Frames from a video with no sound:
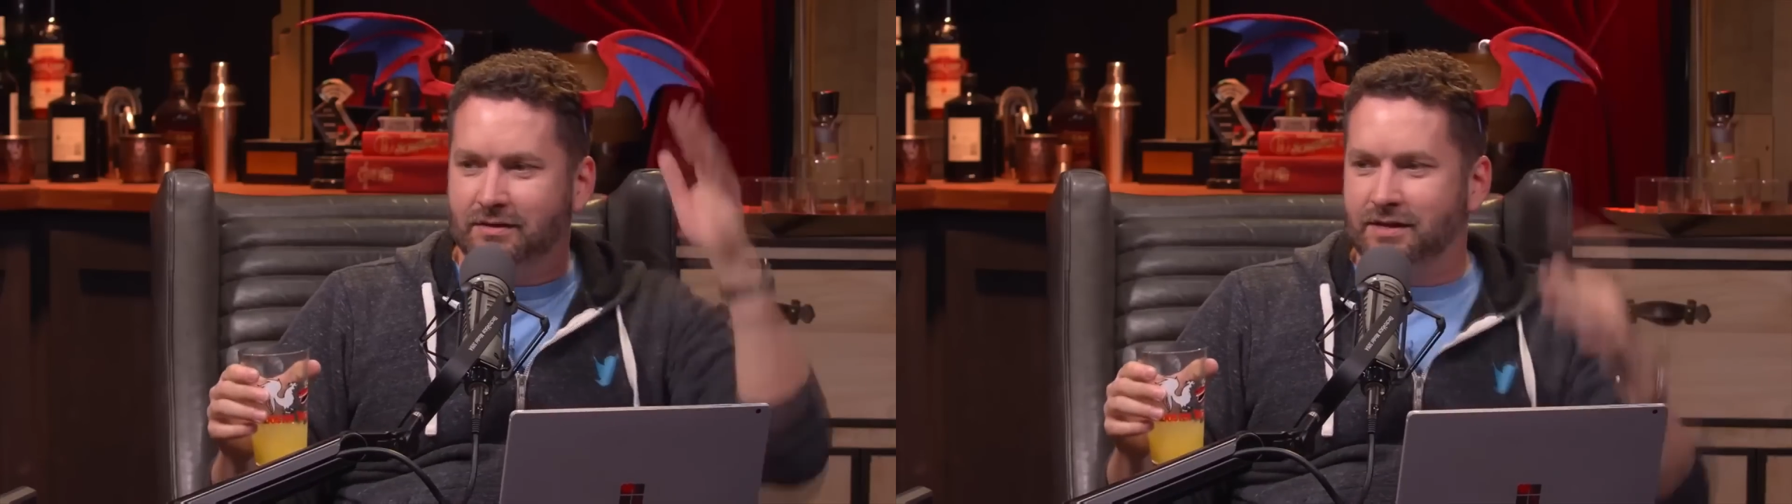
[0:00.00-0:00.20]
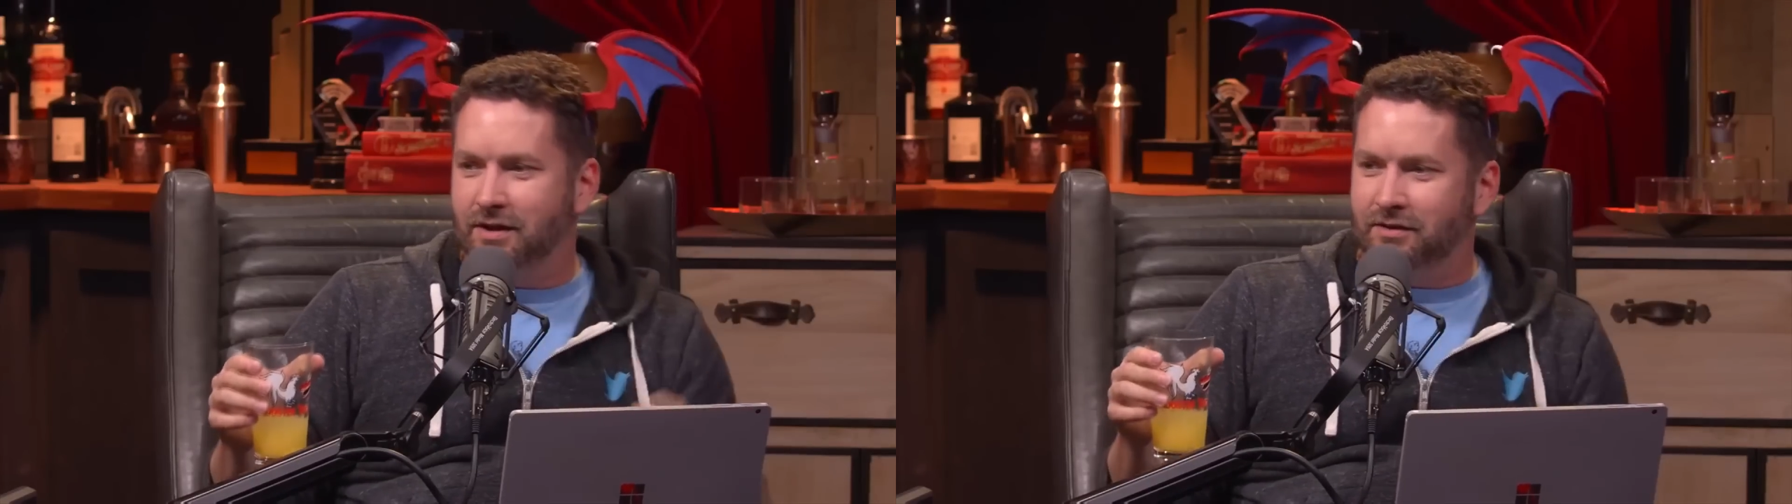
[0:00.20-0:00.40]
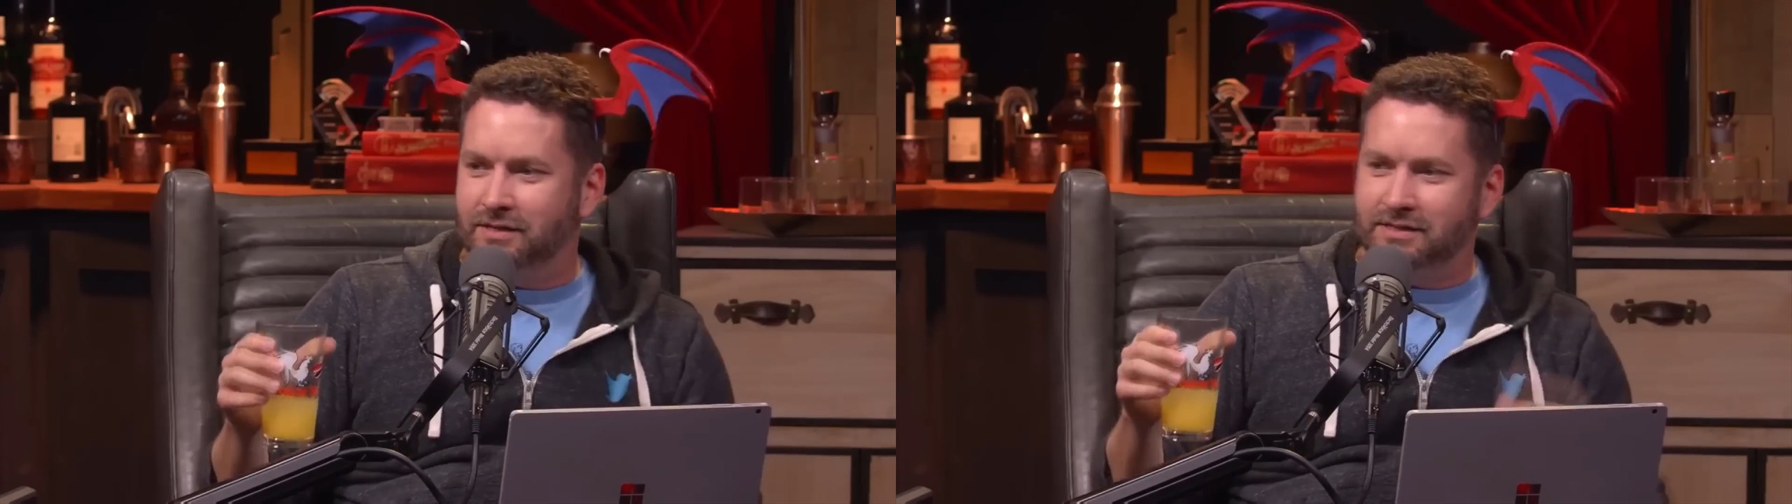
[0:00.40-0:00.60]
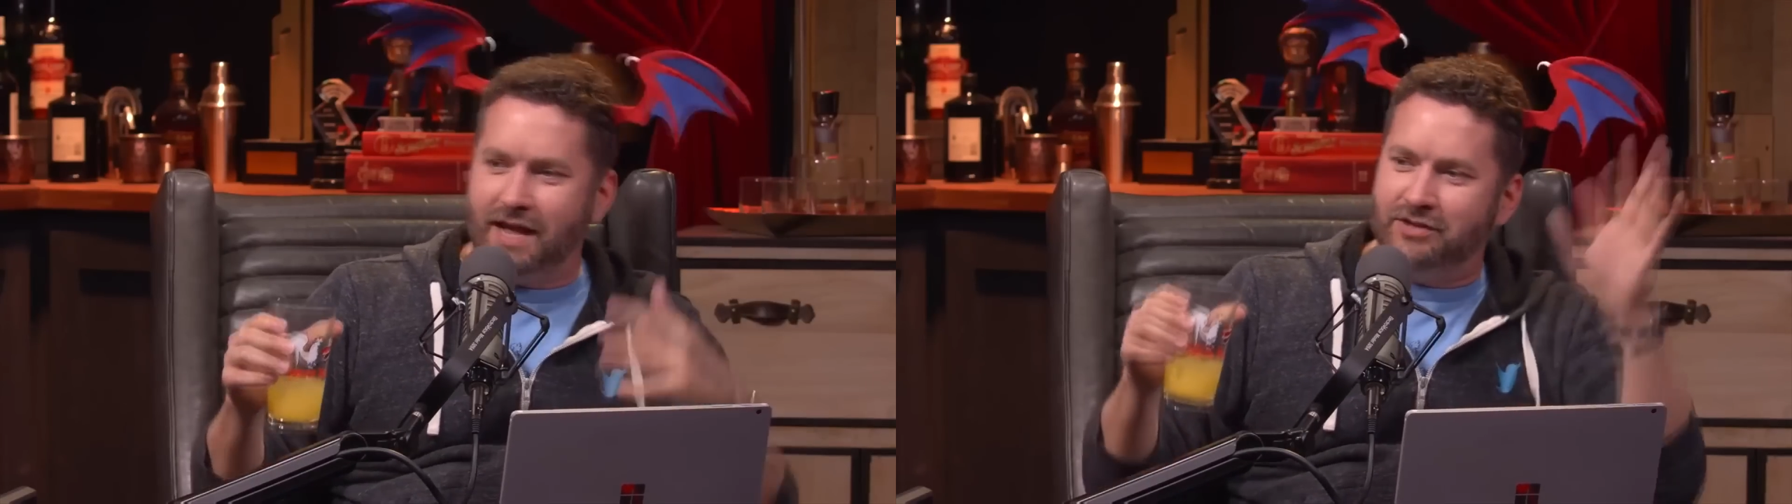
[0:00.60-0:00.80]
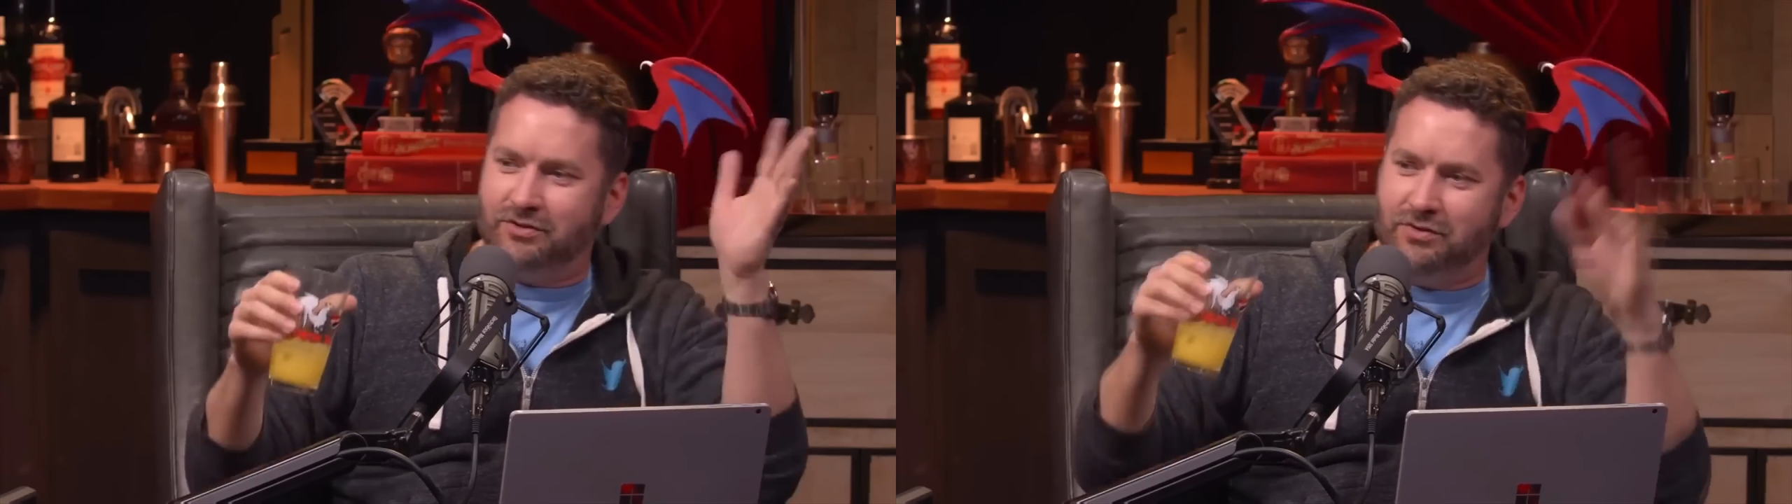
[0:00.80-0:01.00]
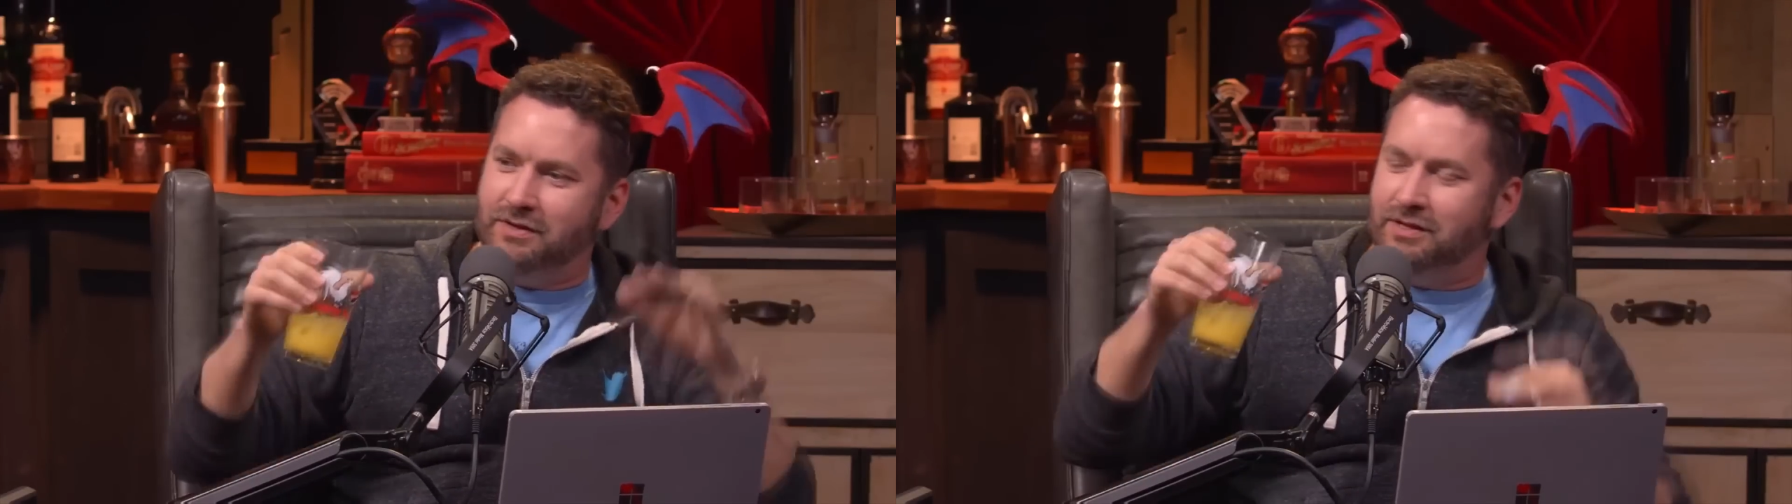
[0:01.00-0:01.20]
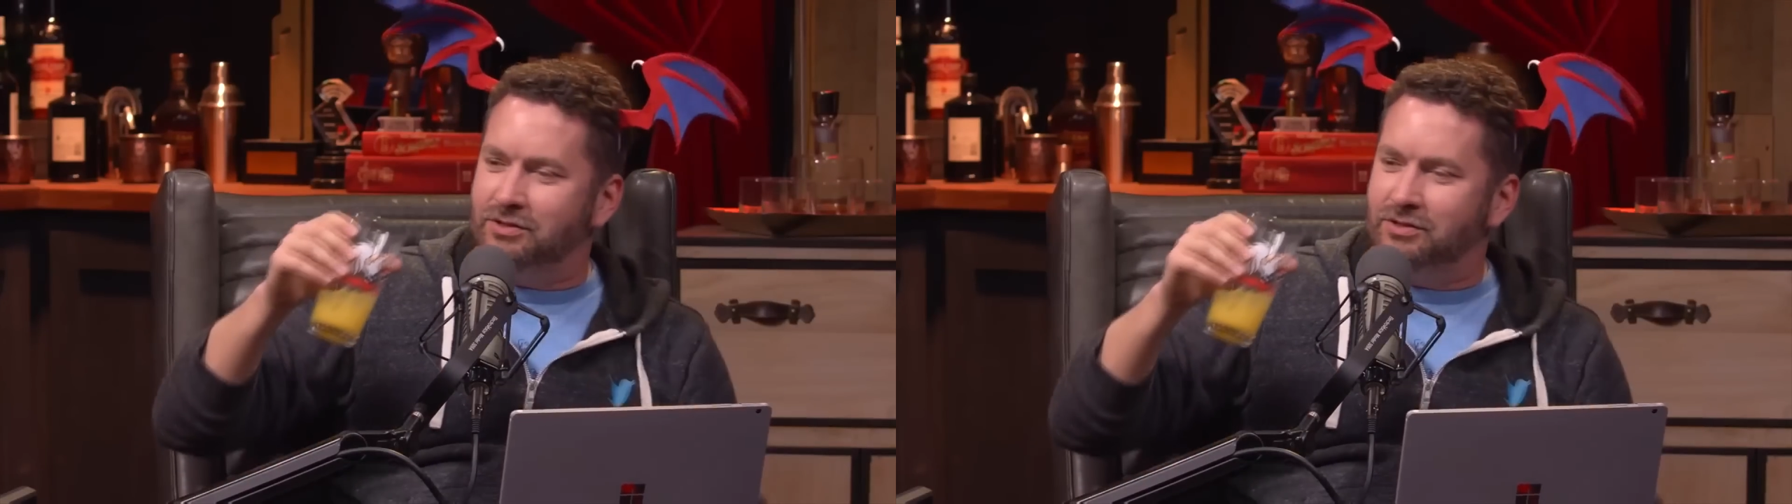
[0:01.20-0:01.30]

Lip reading: These guys are doing this.